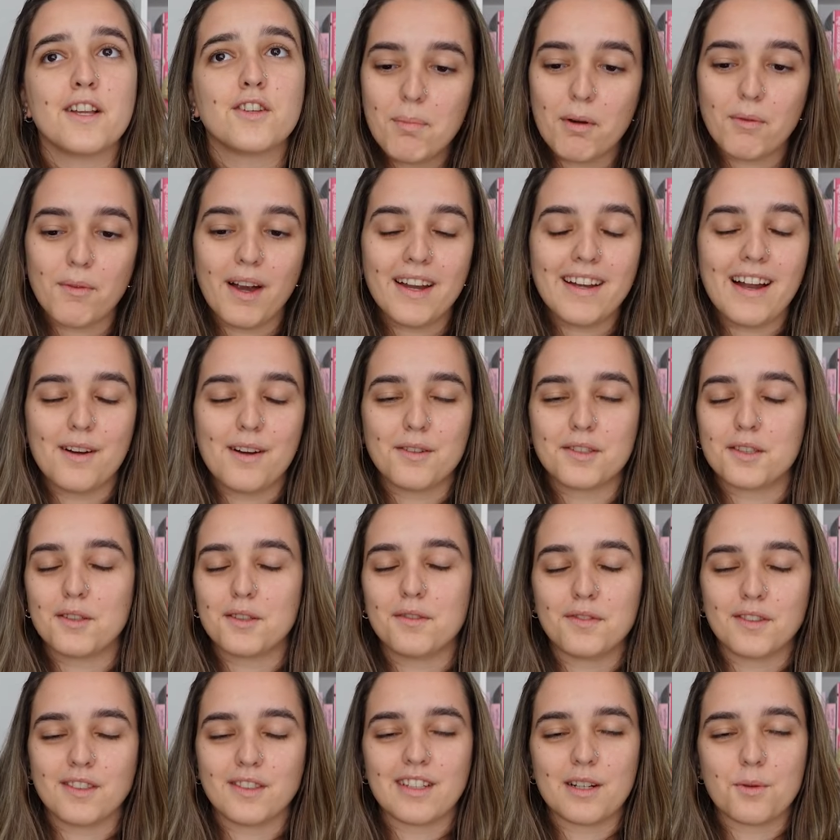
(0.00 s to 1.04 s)
but right now it still
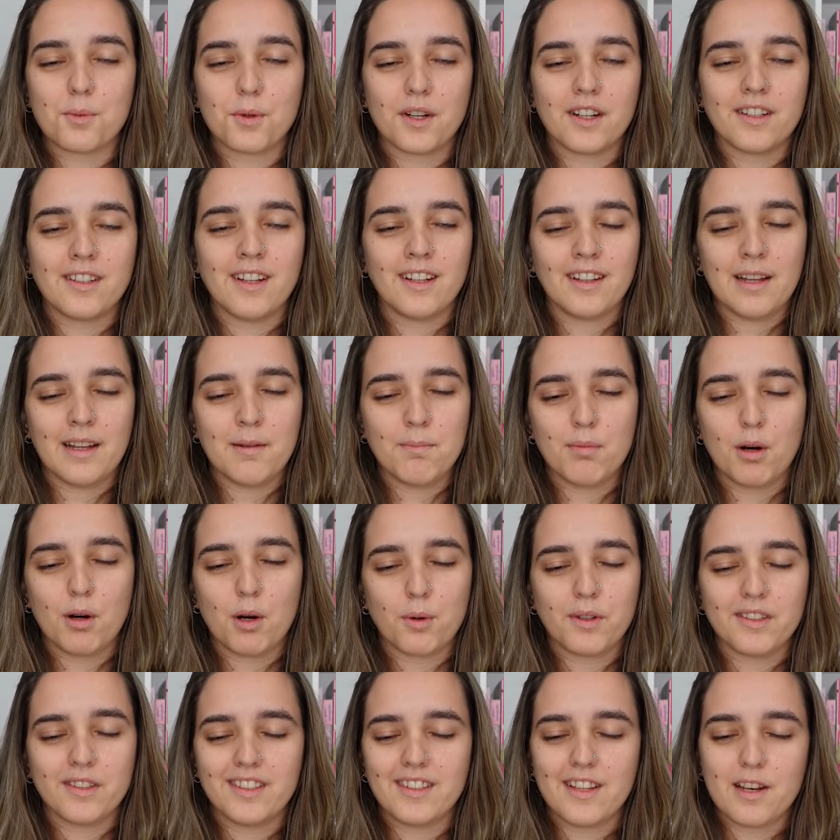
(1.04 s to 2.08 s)
feels like we're in a limbo
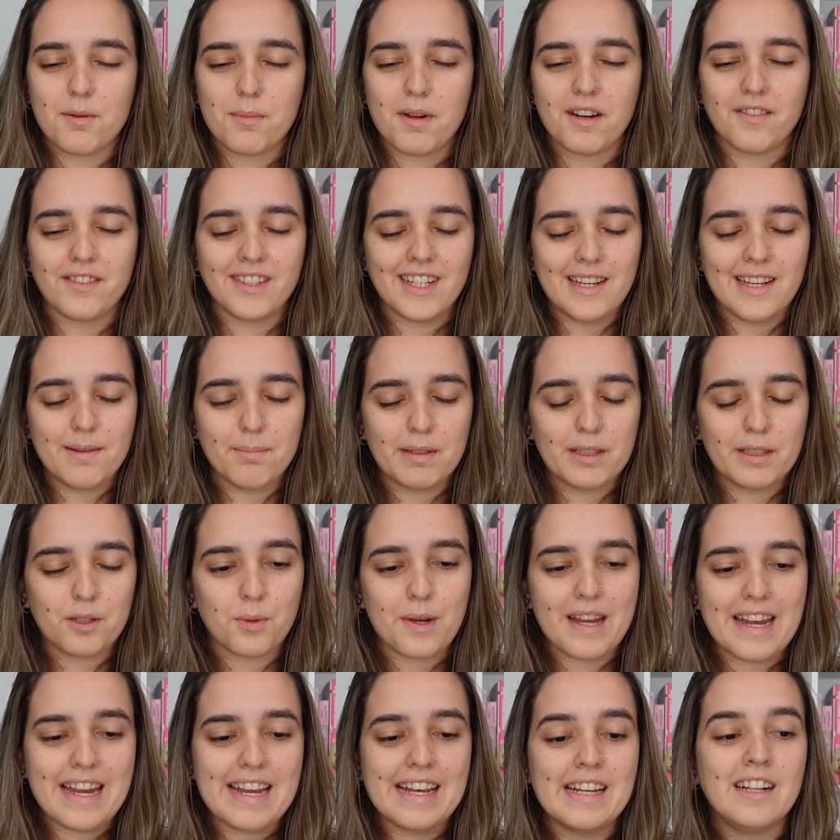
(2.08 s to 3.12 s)
or in a little bit of an
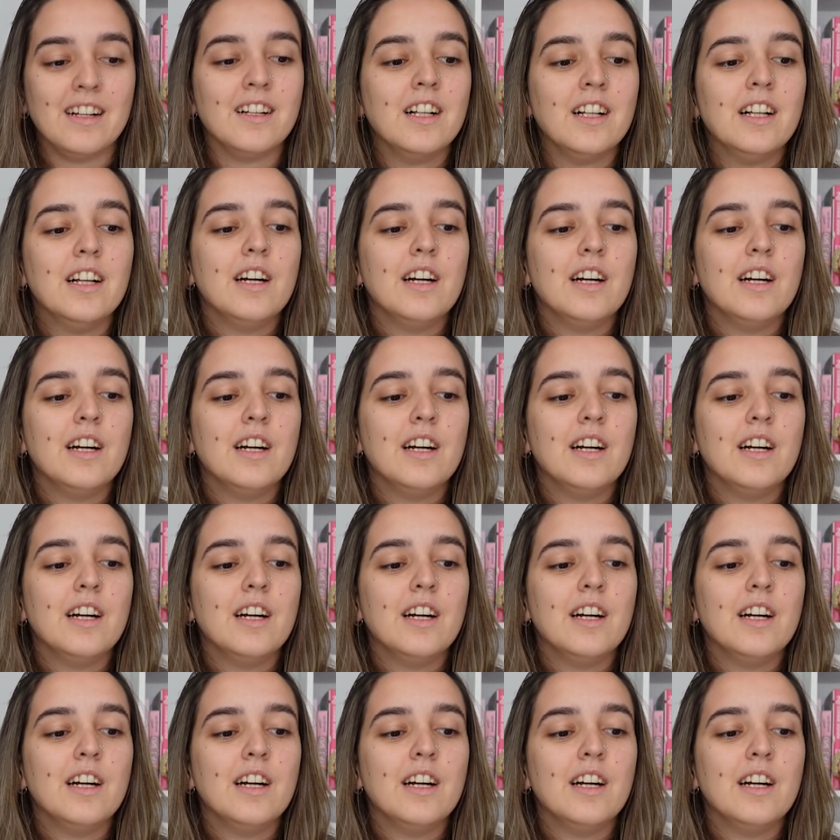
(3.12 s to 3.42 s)
in-between,